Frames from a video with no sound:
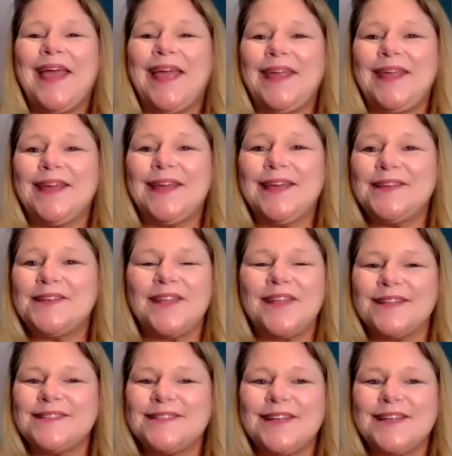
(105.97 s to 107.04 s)
And
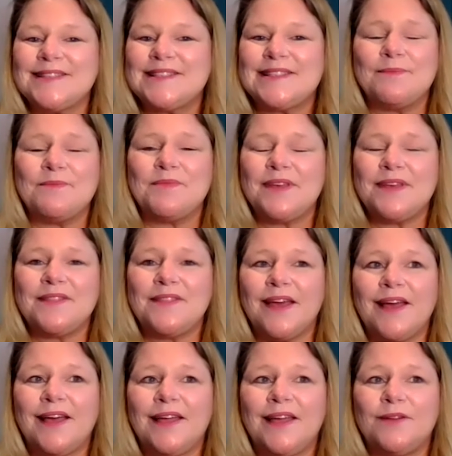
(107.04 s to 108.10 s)
that's not something
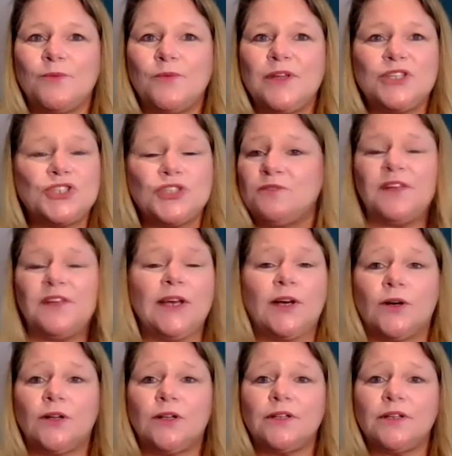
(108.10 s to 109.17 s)
that we should
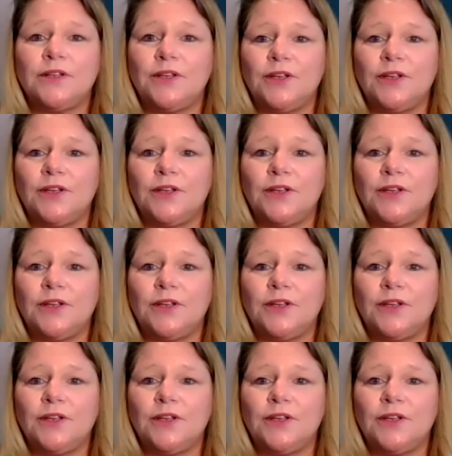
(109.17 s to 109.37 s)
feel,